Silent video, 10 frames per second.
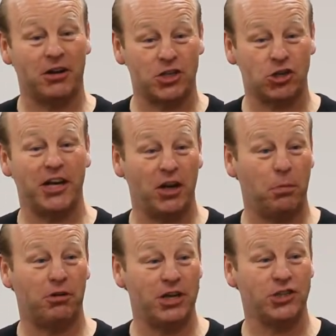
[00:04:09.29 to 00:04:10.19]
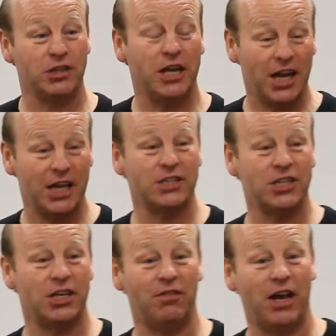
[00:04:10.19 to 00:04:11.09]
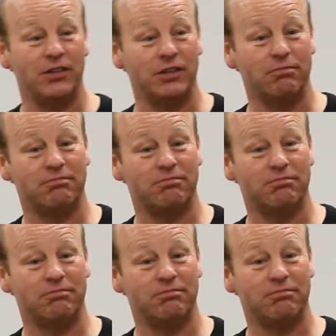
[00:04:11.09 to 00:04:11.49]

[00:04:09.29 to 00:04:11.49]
trading operation in the City of London.